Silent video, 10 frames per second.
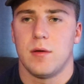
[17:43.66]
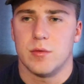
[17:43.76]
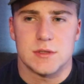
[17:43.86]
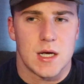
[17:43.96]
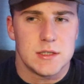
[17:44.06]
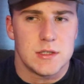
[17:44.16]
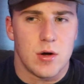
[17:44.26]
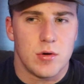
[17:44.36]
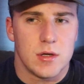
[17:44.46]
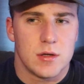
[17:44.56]
It was nice
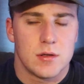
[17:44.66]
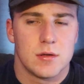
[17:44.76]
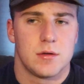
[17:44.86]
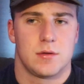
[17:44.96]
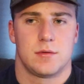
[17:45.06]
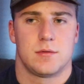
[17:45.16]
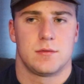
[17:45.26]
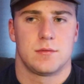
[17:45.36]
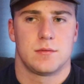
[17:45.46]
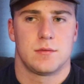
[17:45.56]
knowing you.
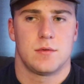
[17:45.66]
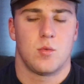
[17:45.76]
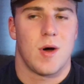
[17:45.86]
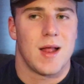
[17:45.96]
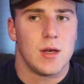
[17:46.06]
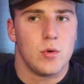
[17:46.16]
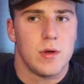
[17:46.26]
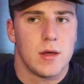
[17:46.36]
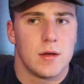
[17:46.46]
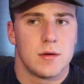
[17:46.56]
Well, I knew
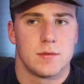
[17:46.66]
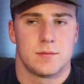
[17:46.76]
ya.